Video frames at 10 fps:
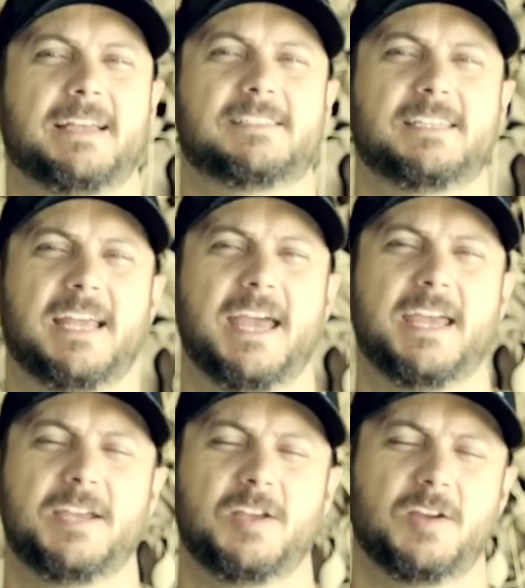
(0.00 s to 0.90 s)
and
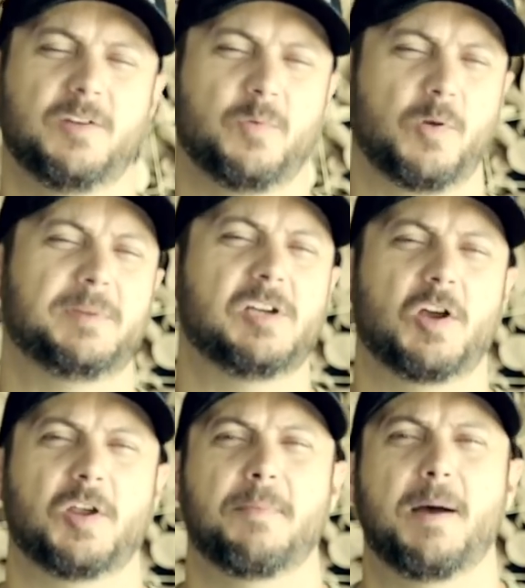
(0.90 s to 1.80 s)
today we're going to be
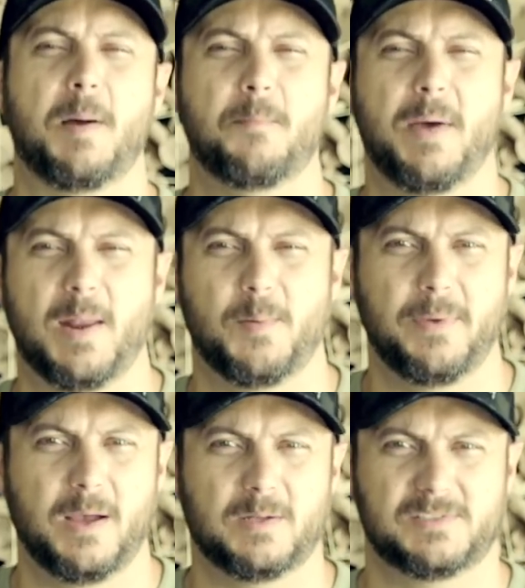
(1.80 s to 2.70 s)
talking about my
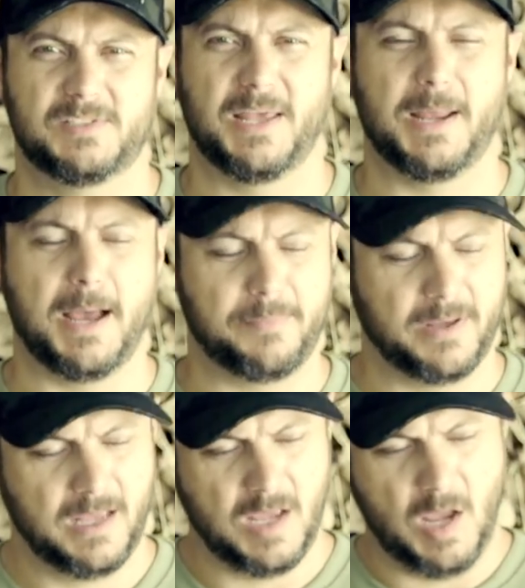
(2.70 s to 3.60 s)
battle belt setup.